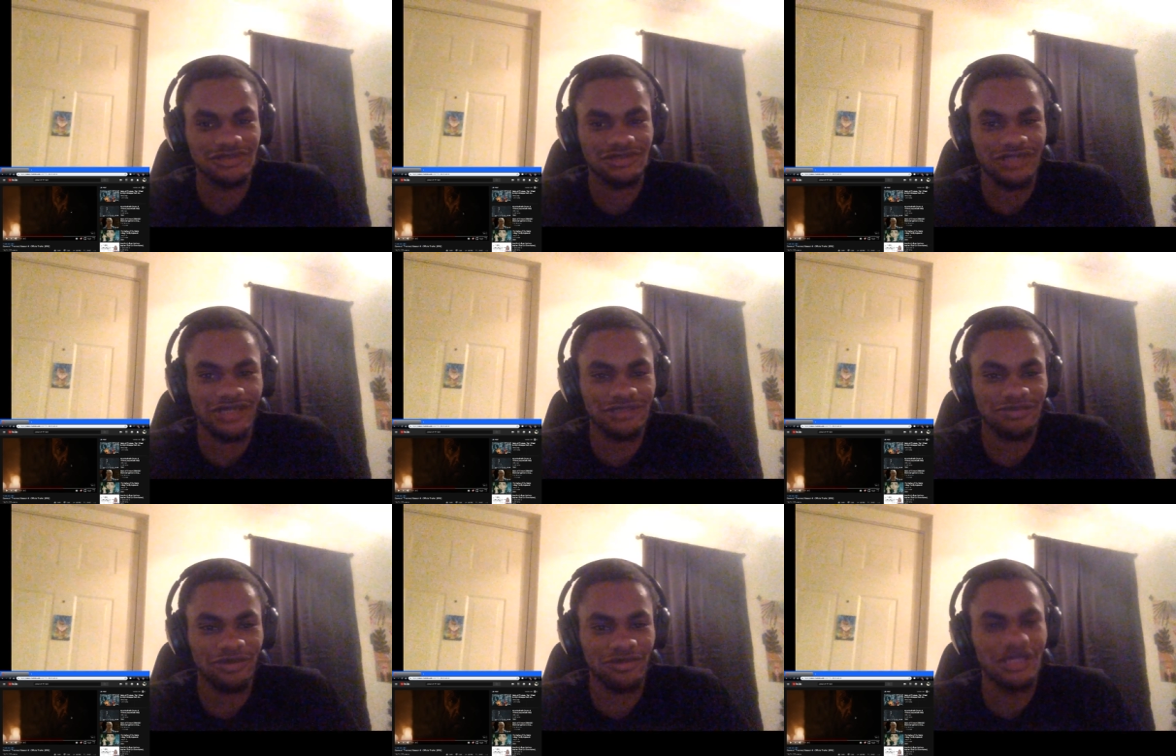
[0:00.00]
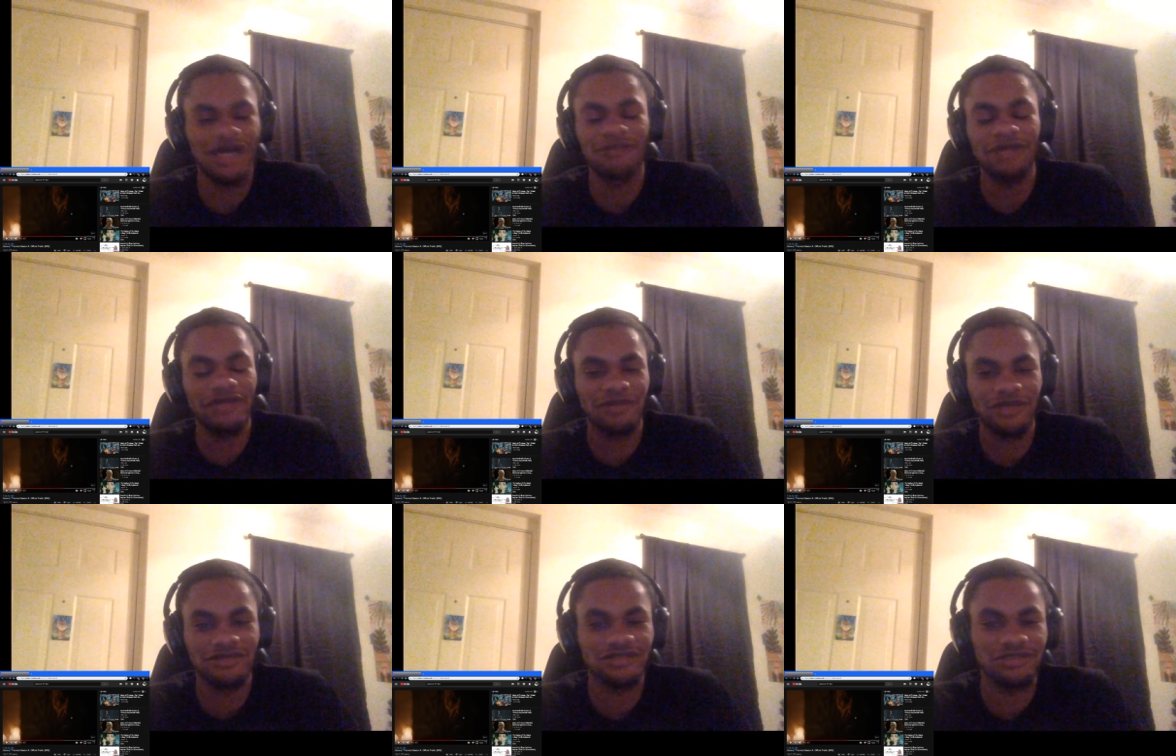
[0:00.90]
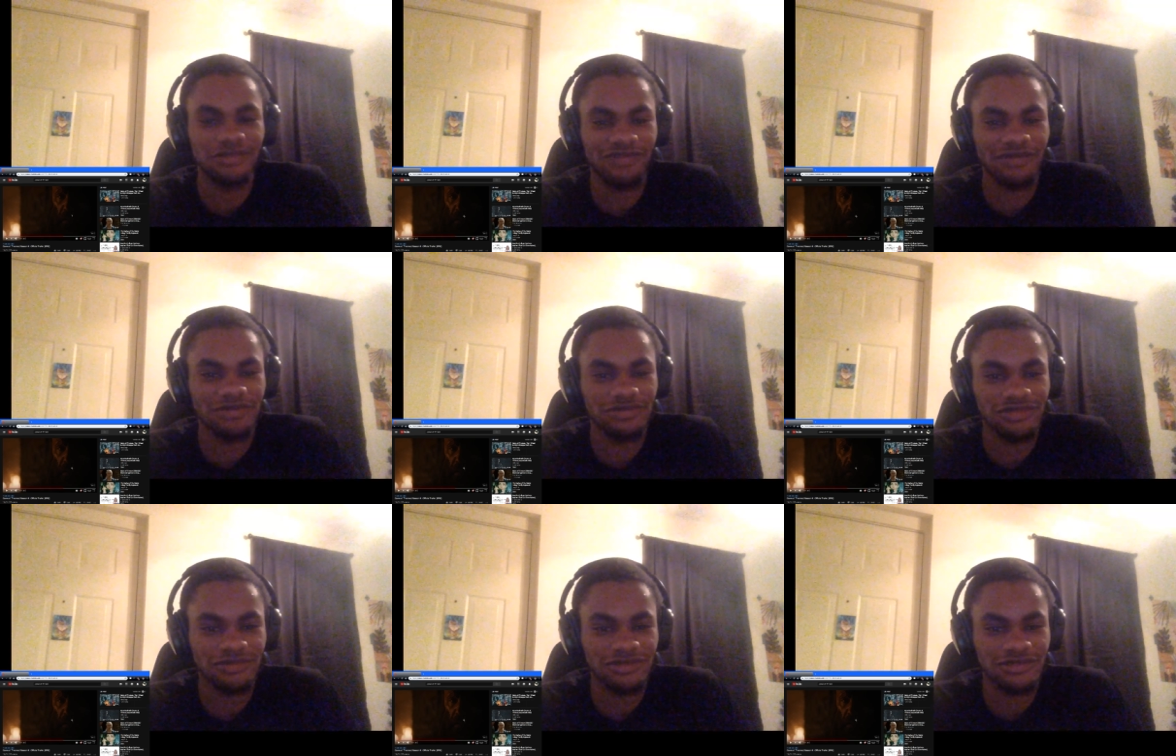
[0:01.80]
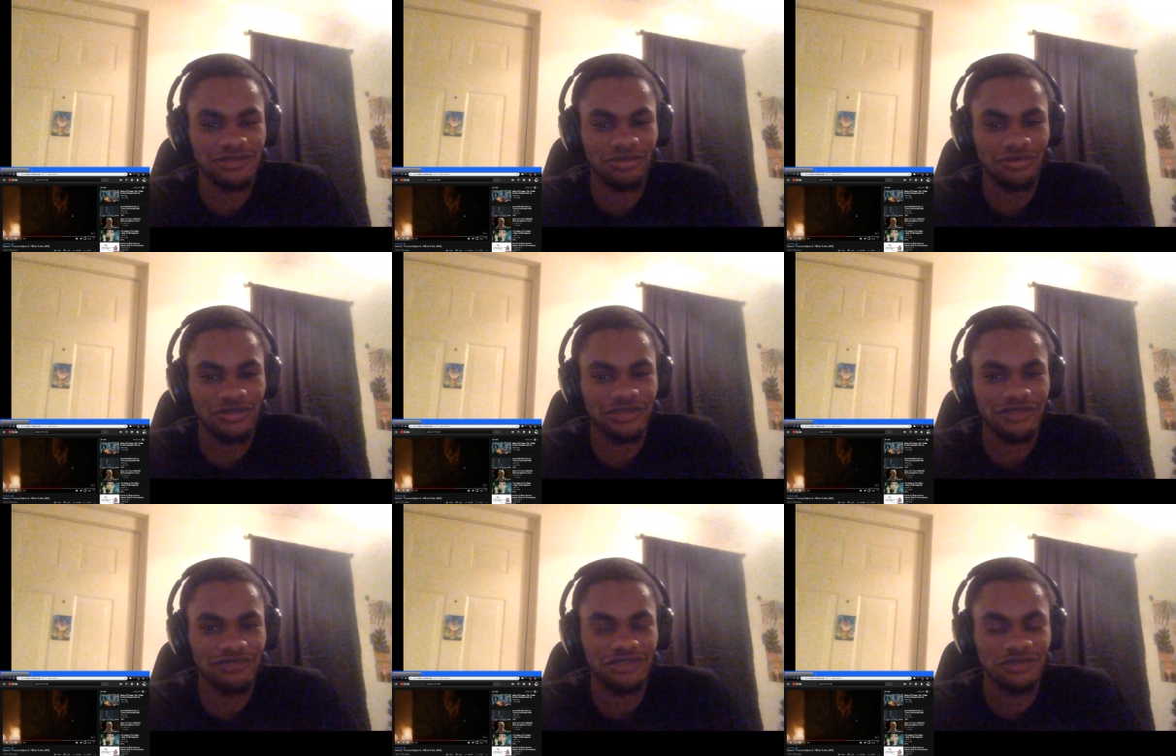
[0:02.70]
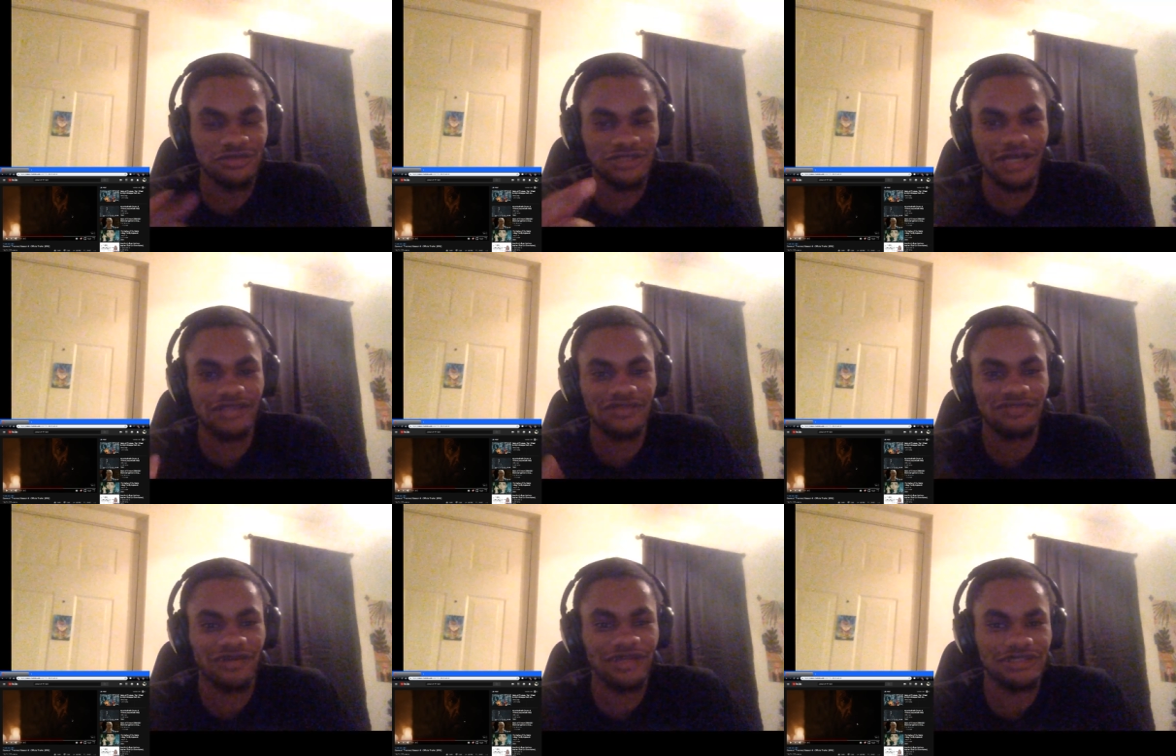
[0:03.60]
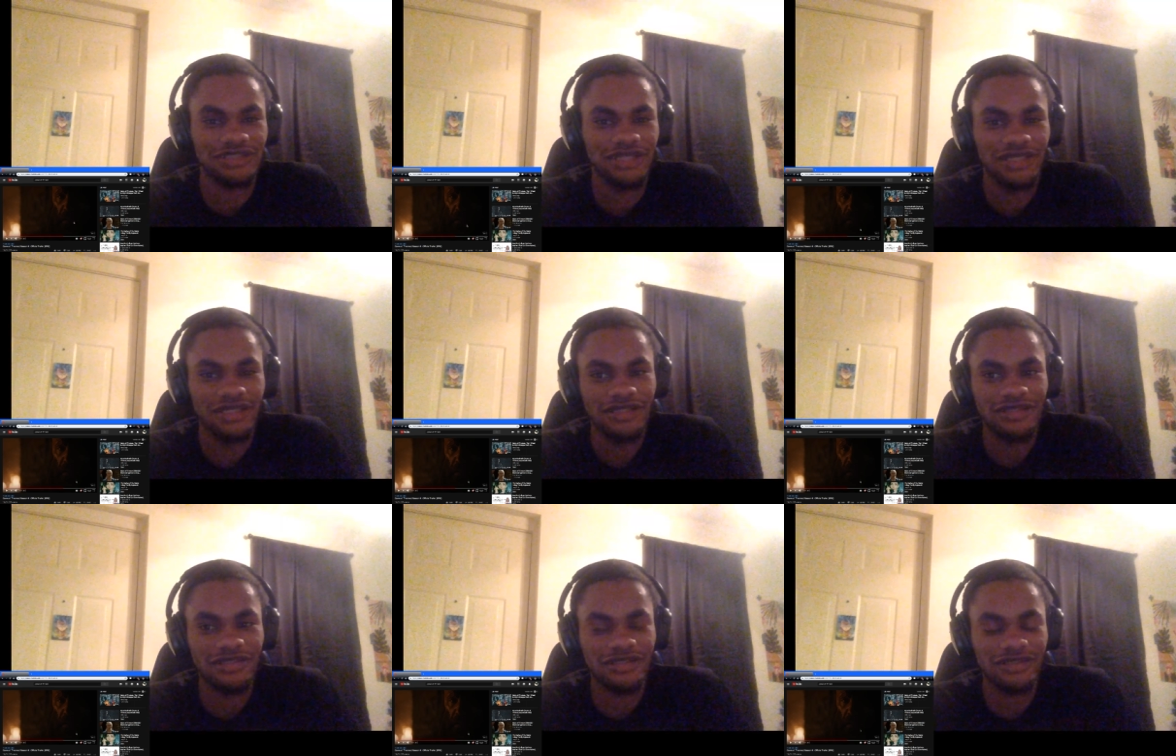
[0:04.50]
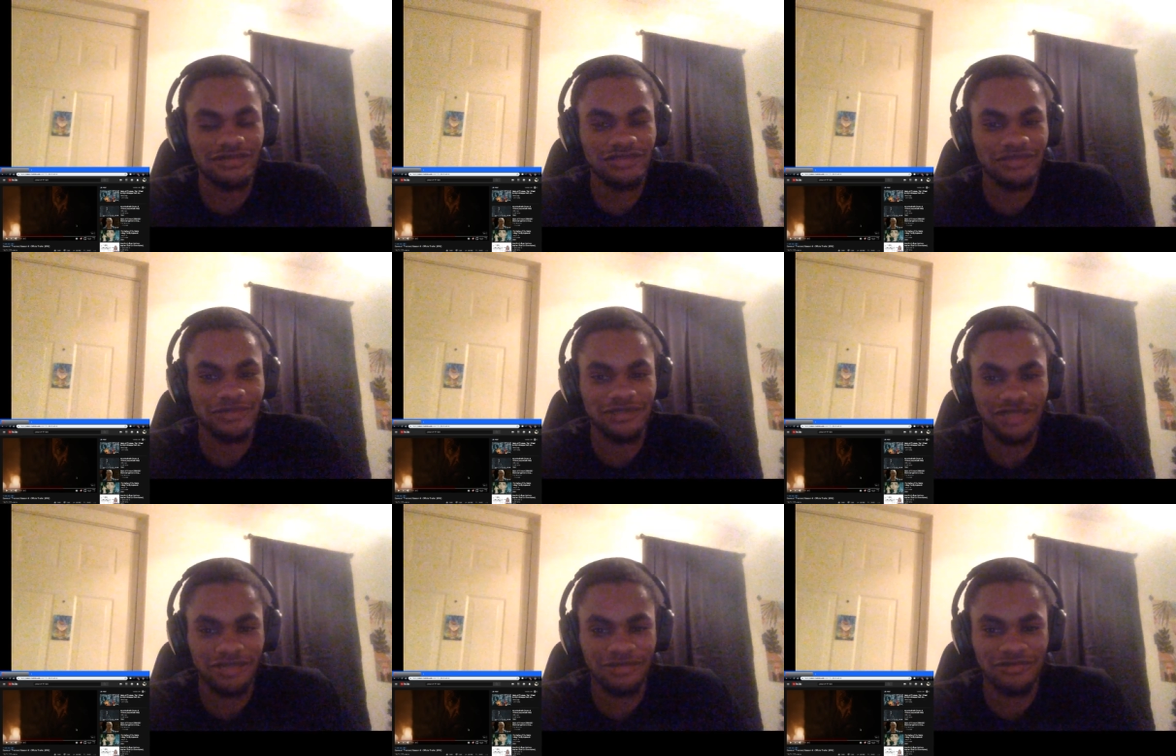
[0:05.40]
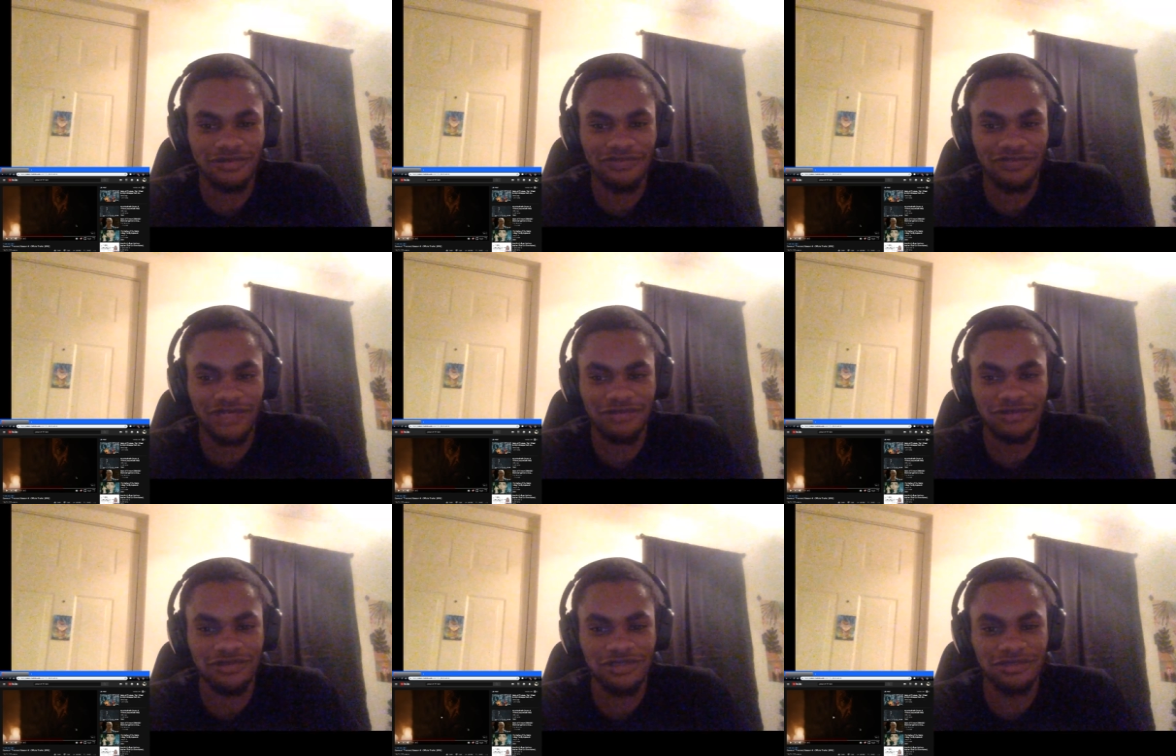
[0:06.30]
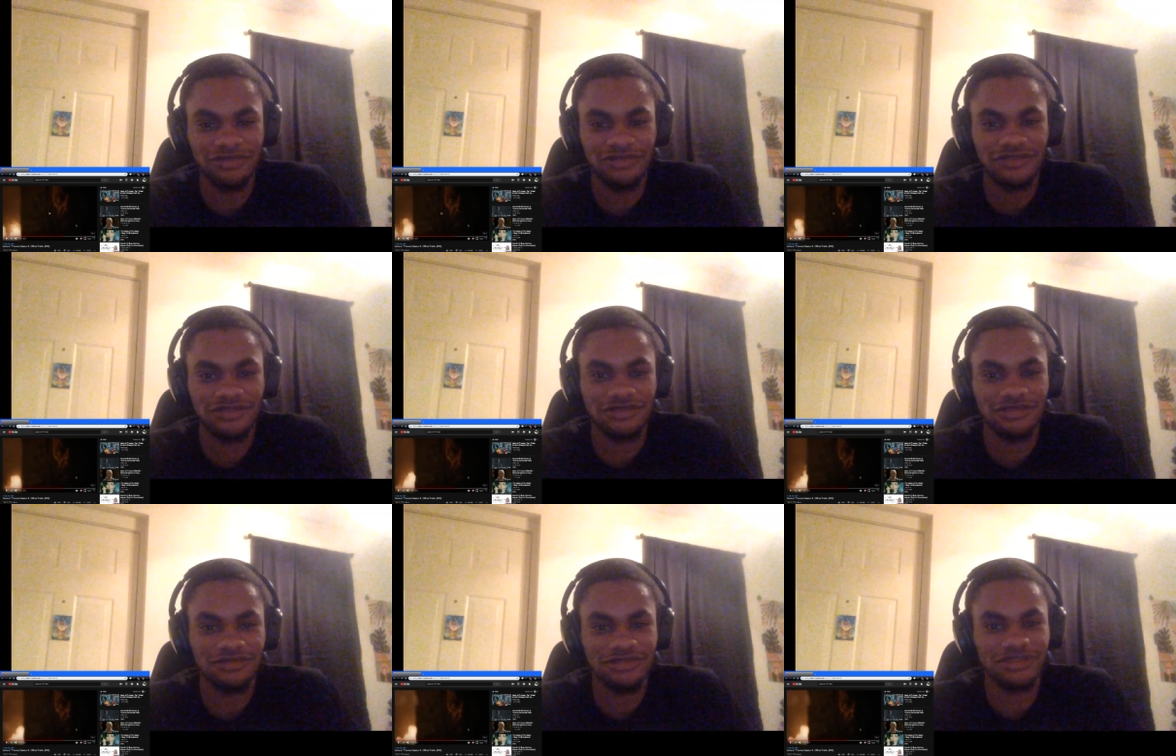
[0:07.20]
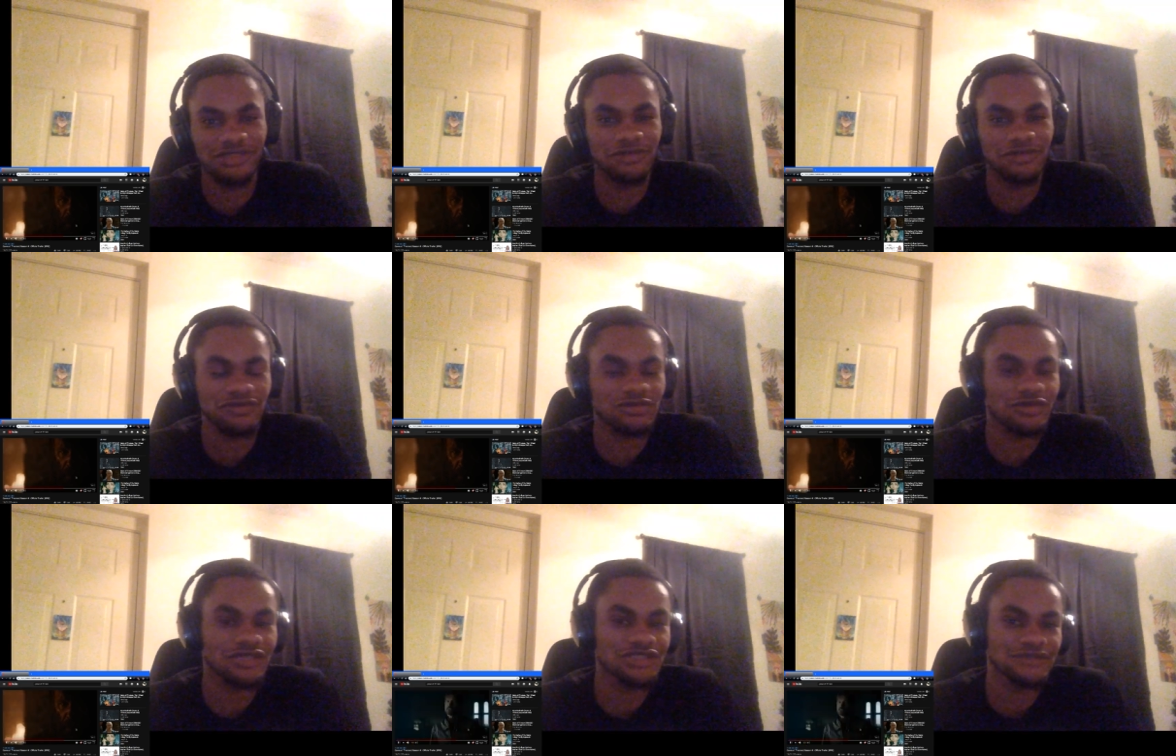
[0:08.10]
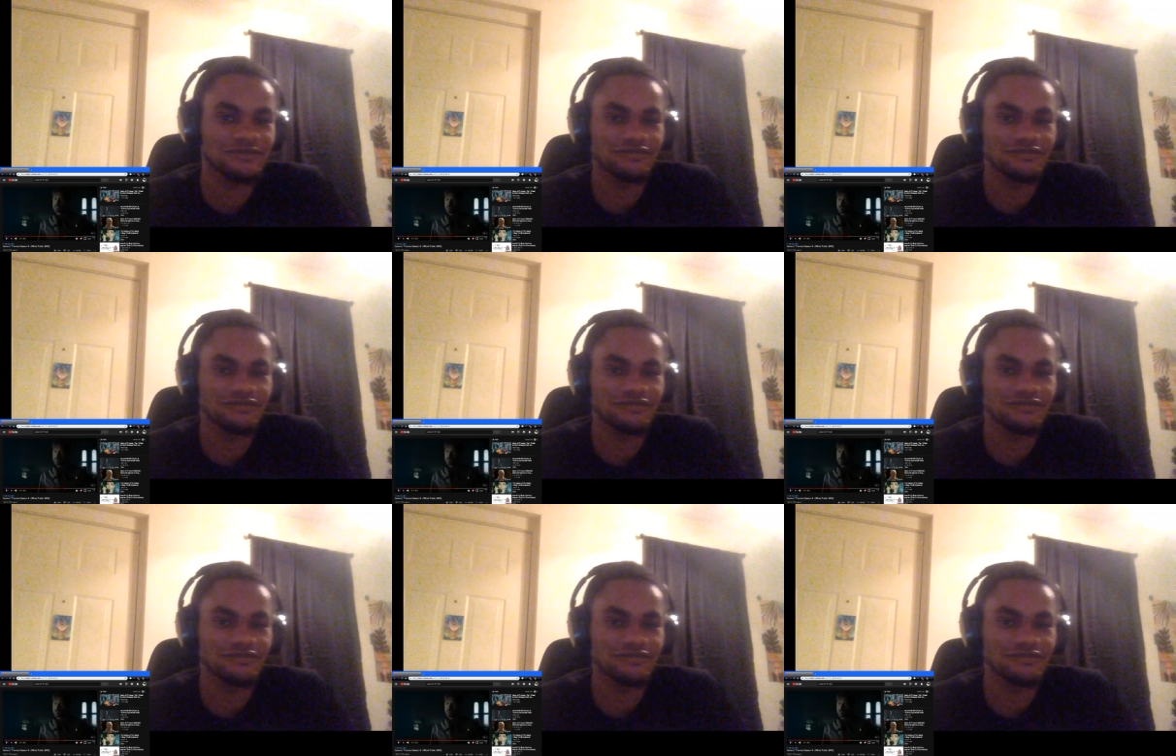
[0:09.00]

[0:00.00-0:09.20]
So I suppose I mean everybody knows there's gonna be a fight between them at some point. If the two sides are fighting, uh, there's gonna be a side a fight between them individually, which is gonna be worth watching.